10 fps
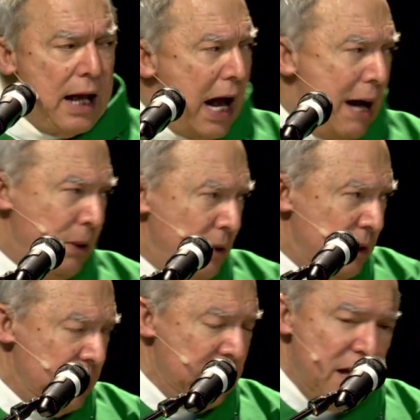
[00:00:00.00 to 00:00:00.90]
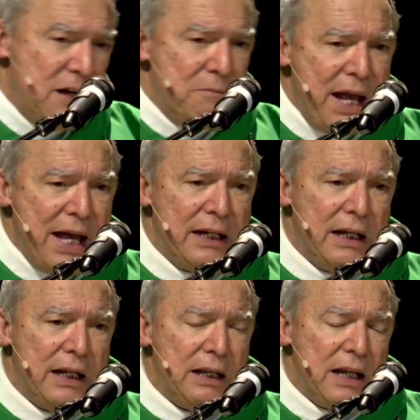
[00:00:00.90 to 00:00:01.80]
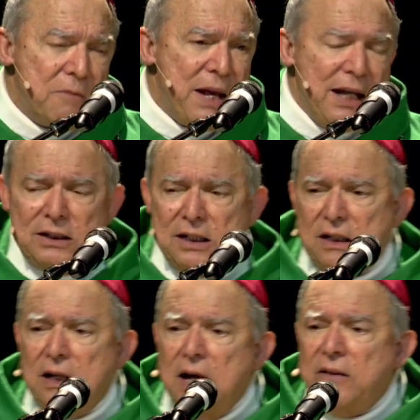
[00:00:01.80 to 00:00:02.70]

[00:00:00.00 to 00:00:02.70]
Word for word: Abba looked at the young man, and the young man looked at the,